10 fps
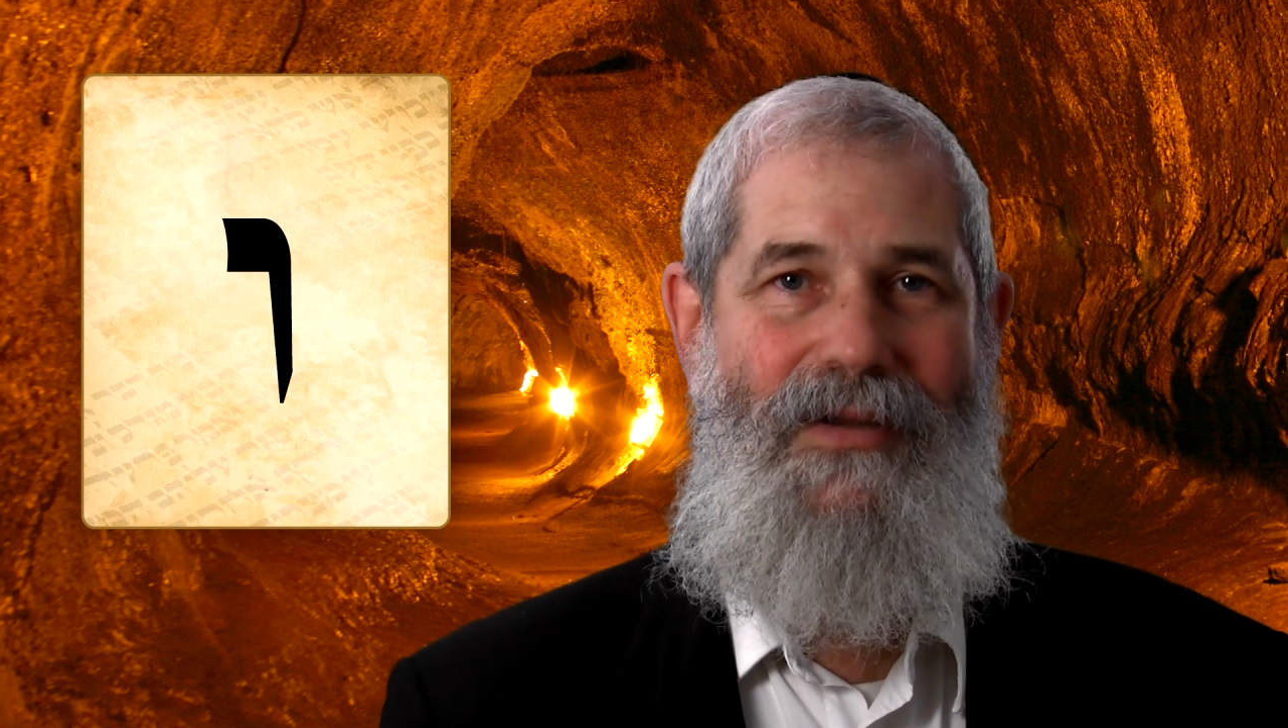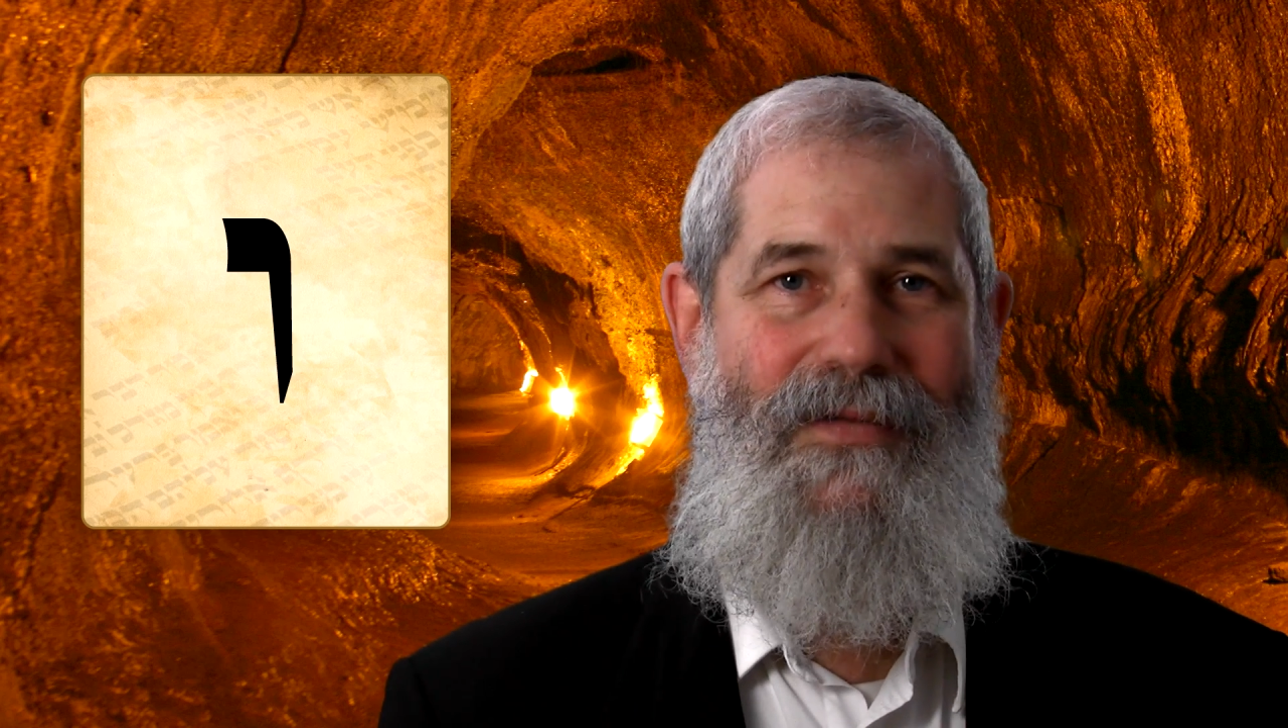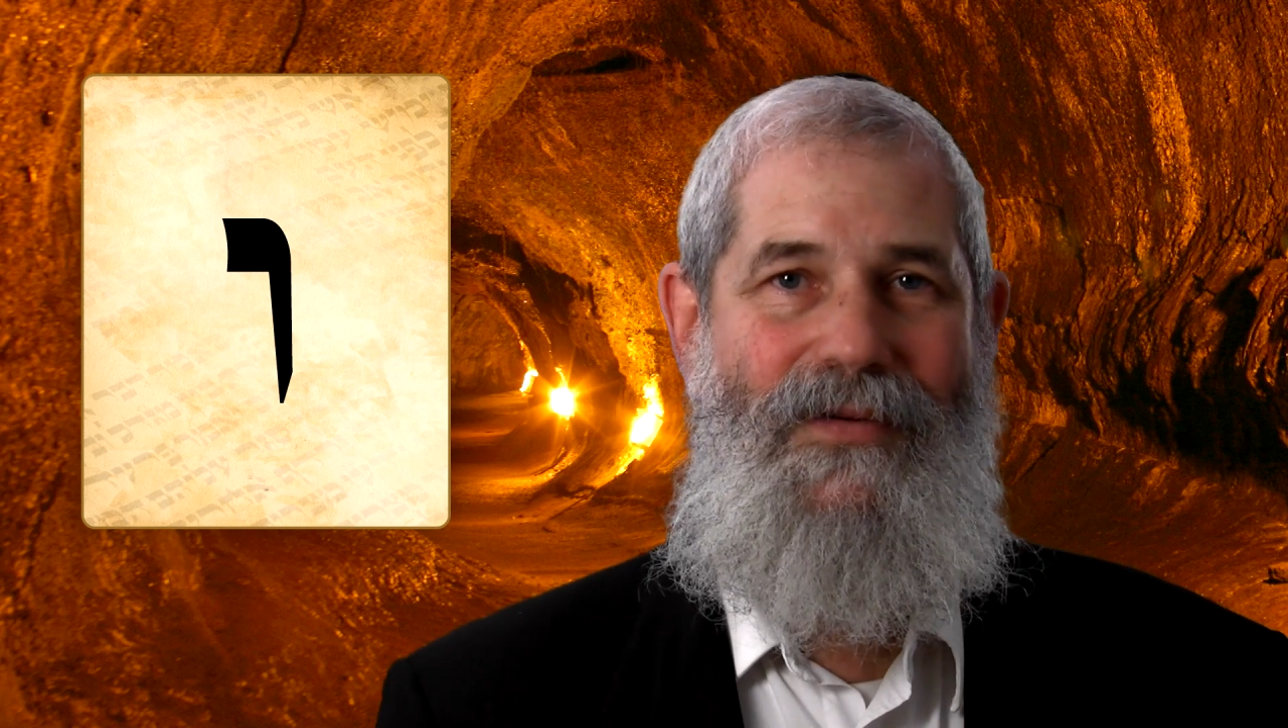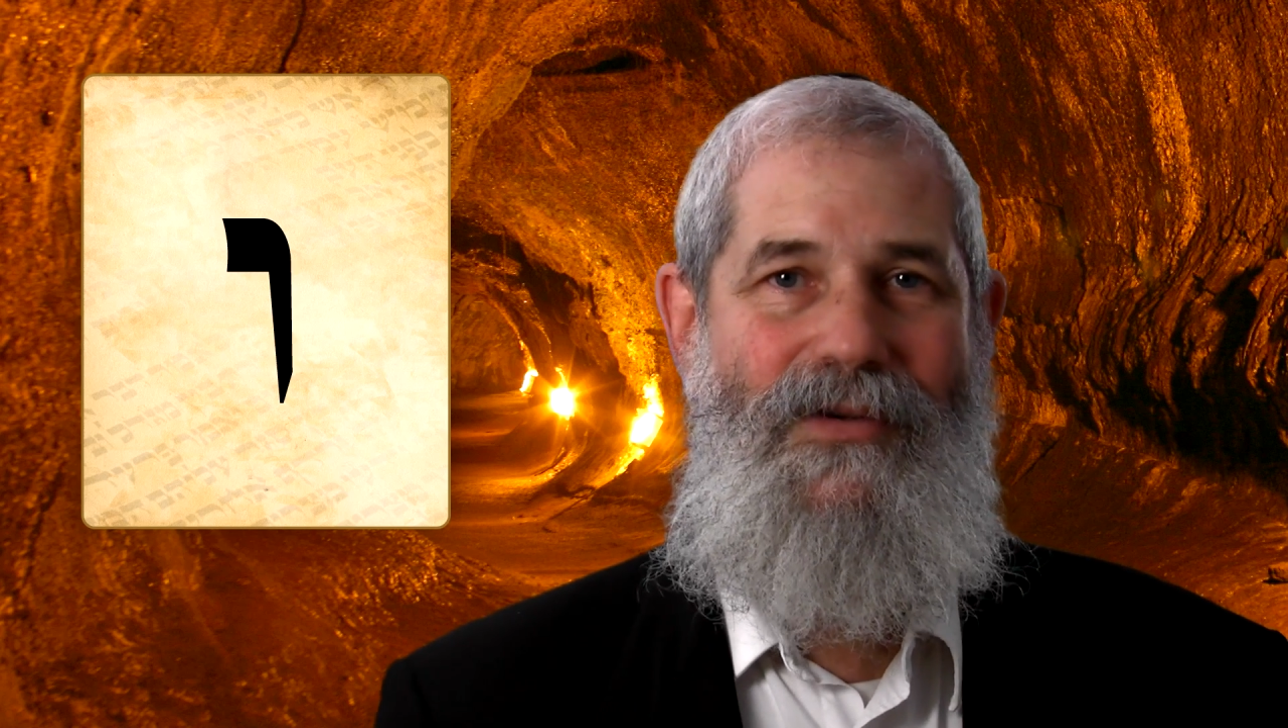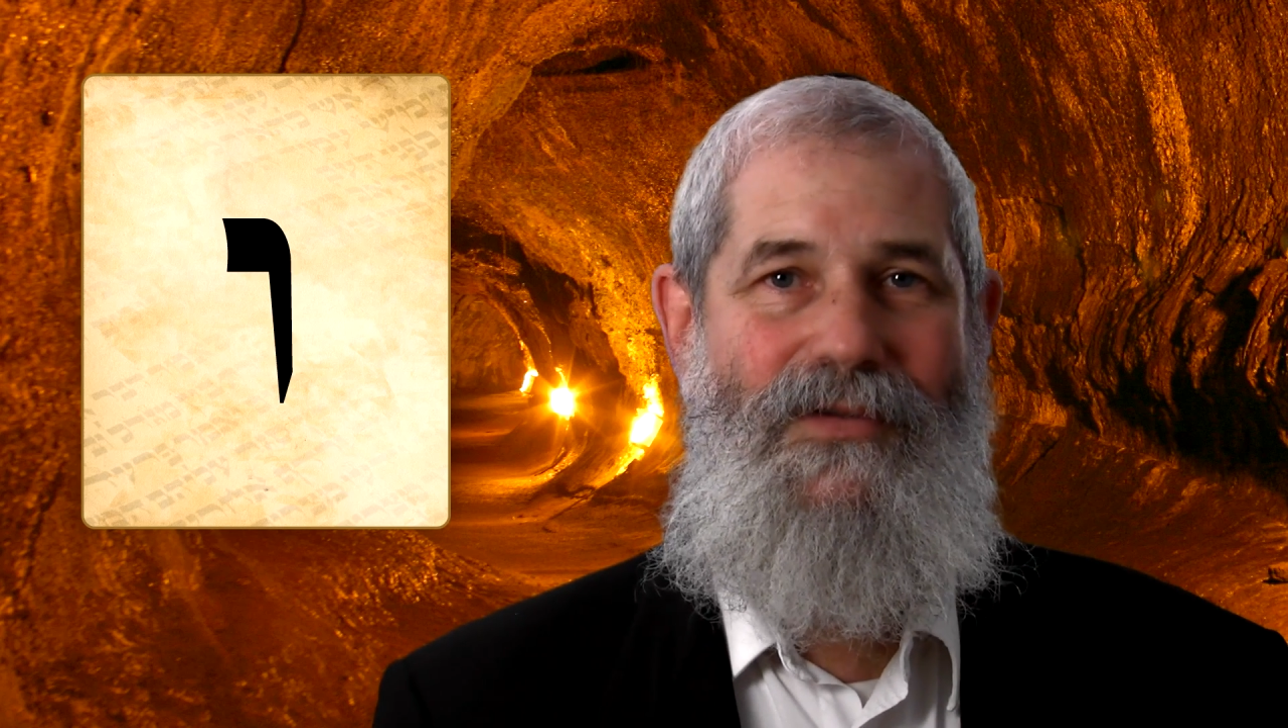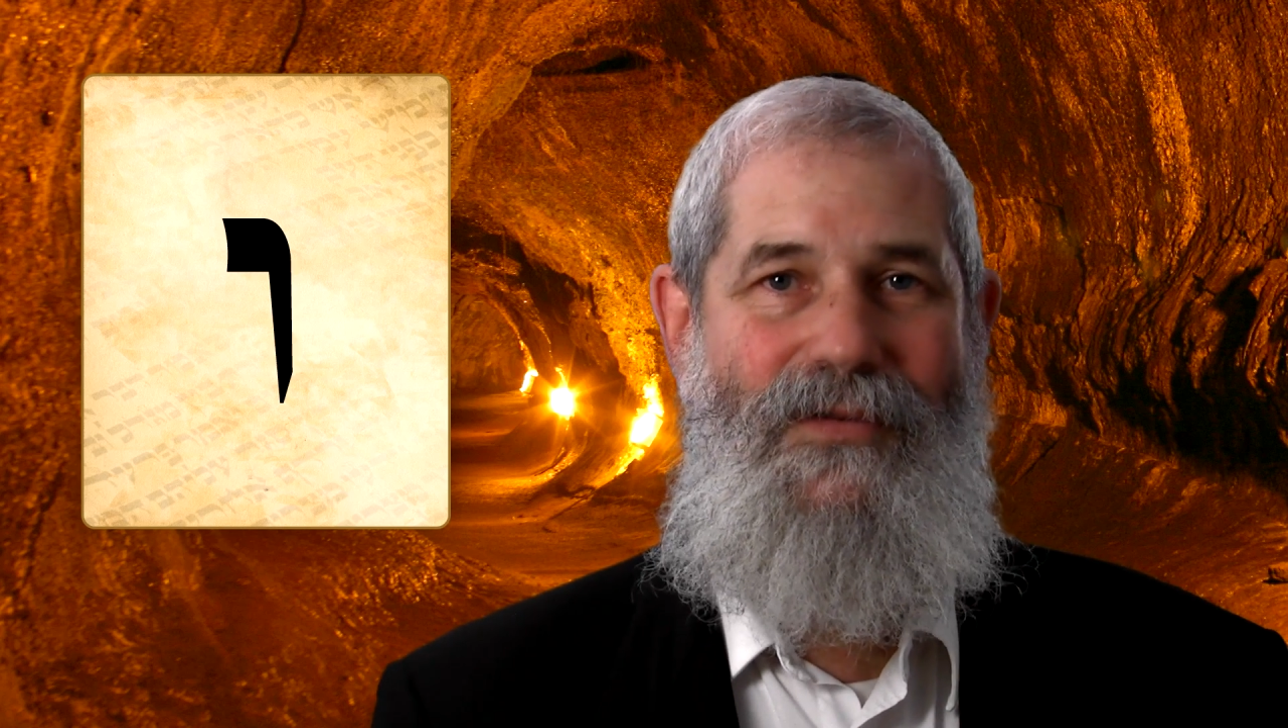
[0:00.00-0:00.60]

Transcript: the first